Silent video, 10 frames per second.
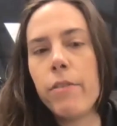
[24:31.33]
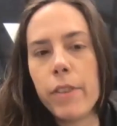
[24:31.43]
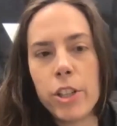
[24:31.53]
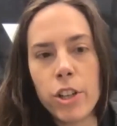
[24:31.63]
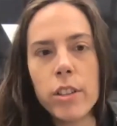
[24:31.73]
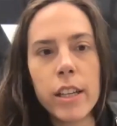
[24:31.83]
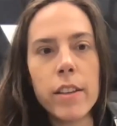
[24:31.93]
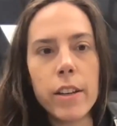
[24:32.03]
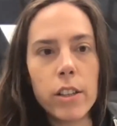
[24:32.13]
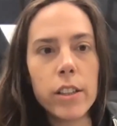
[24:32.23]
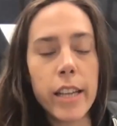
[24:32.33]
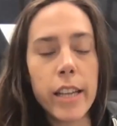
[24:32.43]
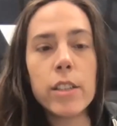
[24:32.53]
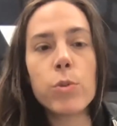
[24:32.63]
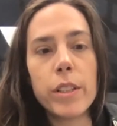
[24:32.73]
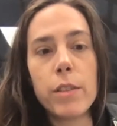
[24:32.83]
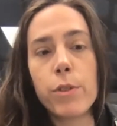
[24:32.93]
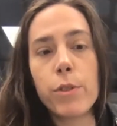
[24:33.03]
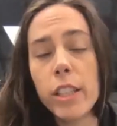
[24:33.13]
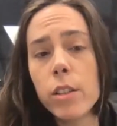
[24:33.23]
envisioned in the early days in
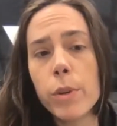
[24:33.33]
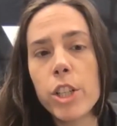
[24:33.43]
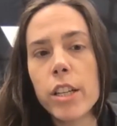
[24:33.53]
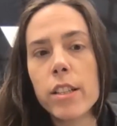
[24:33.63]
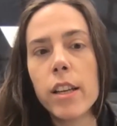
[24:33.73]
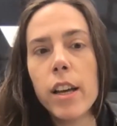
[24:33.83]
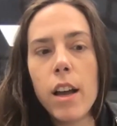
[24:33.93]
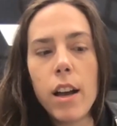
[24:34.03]
2014, which is